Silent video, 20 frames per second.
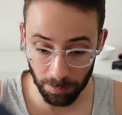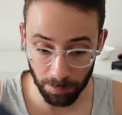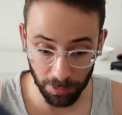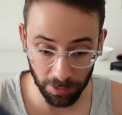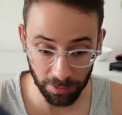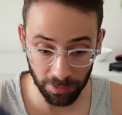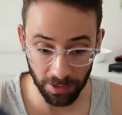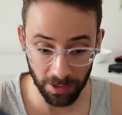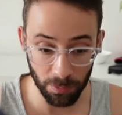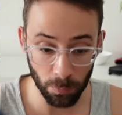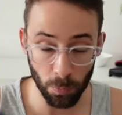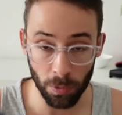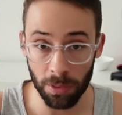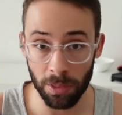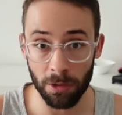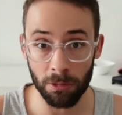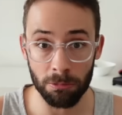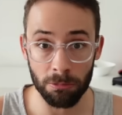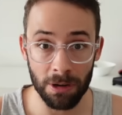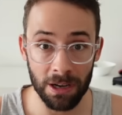But then when
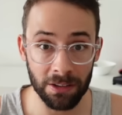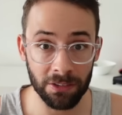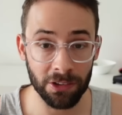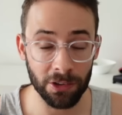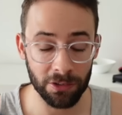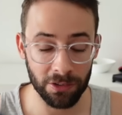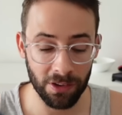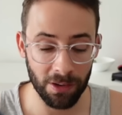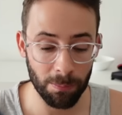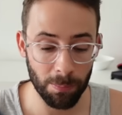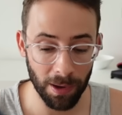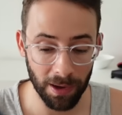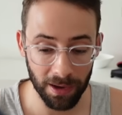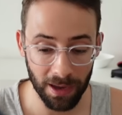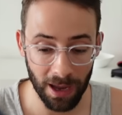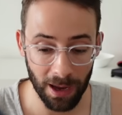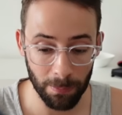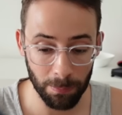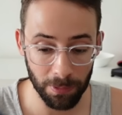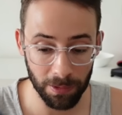the Renzo depeg
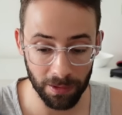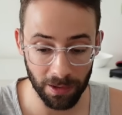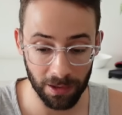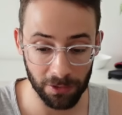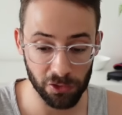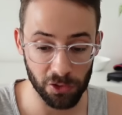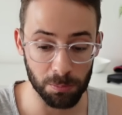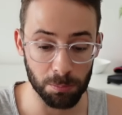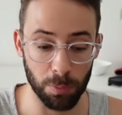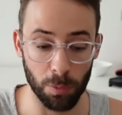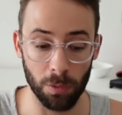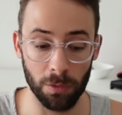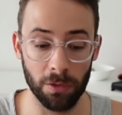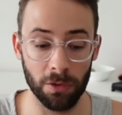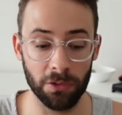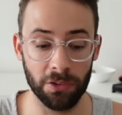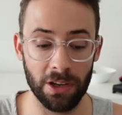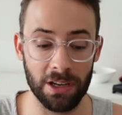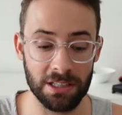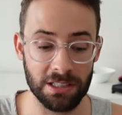happened, I actually pulled
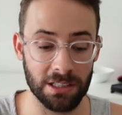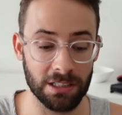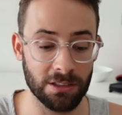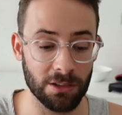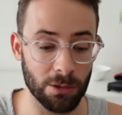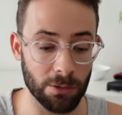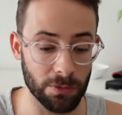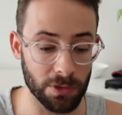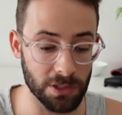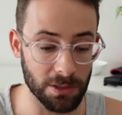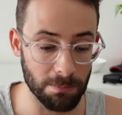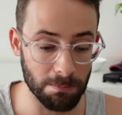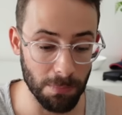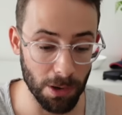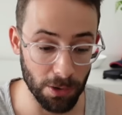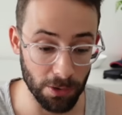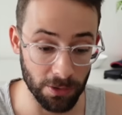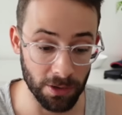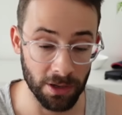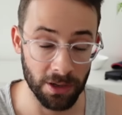those assets over to
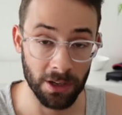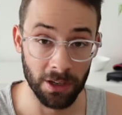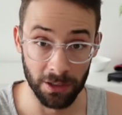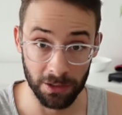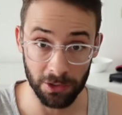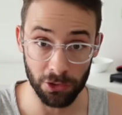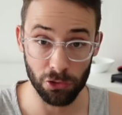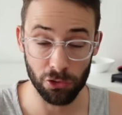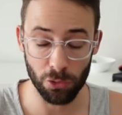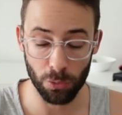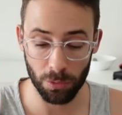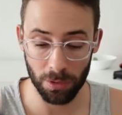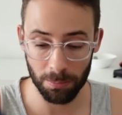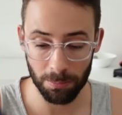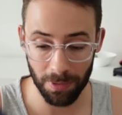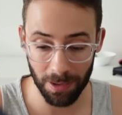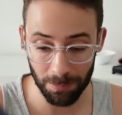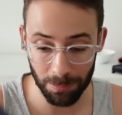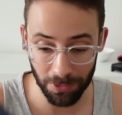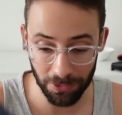Mode to shore up
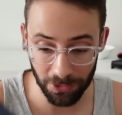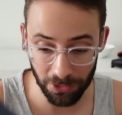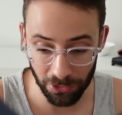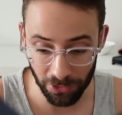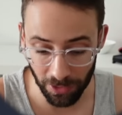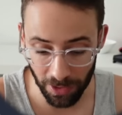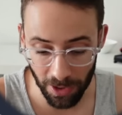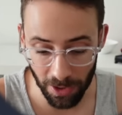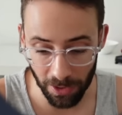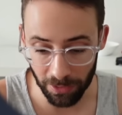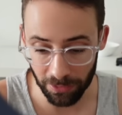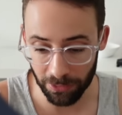my position there.